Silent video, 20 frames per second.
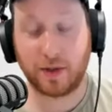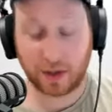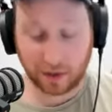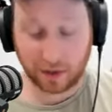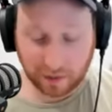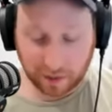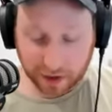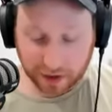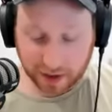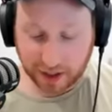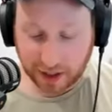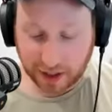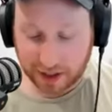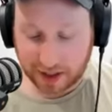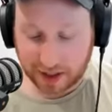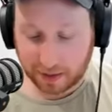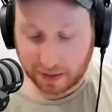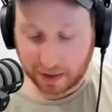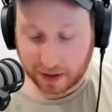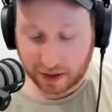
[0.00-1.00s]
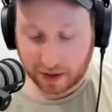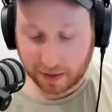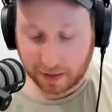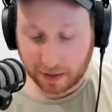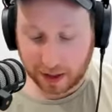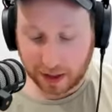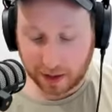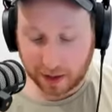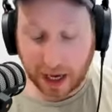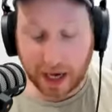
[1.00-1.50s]
So first thing that springs to
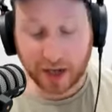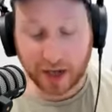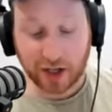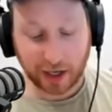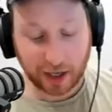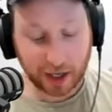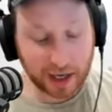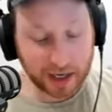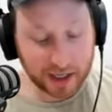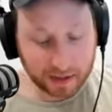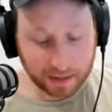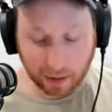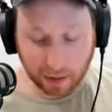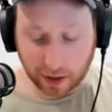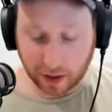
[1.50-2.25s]
mind, actually last